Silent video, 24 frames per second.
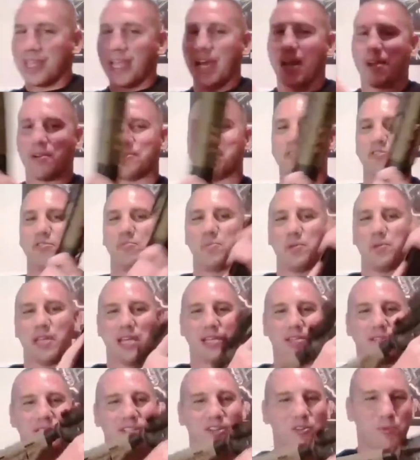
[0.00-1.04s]
counter
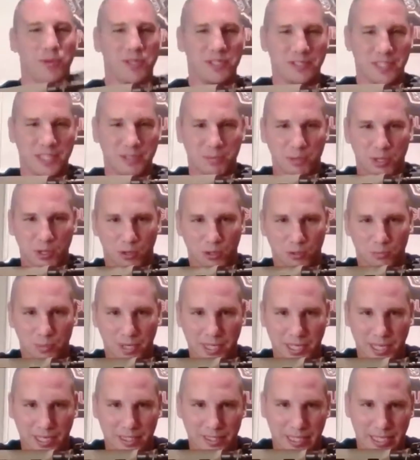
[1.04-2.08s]
supination. Everybody sees me holding
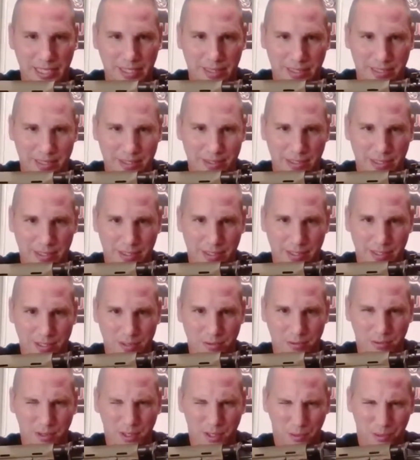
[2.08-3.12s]
my gun like this. They think
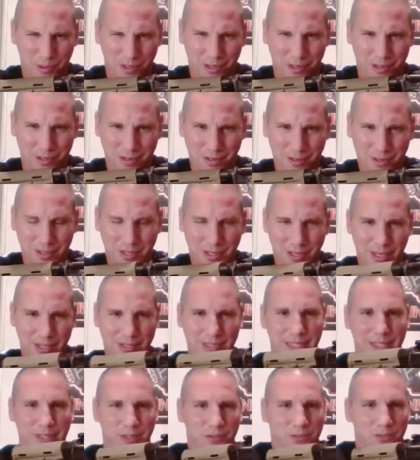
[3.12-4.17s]
it's really weird
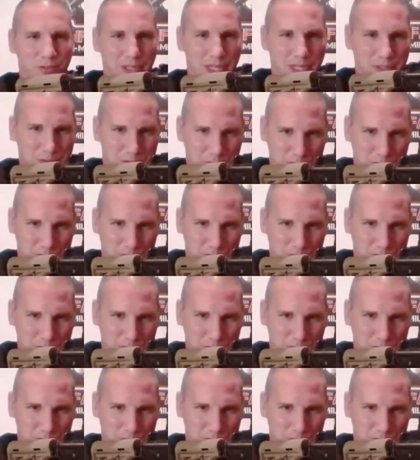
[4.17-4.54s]
because I don't do that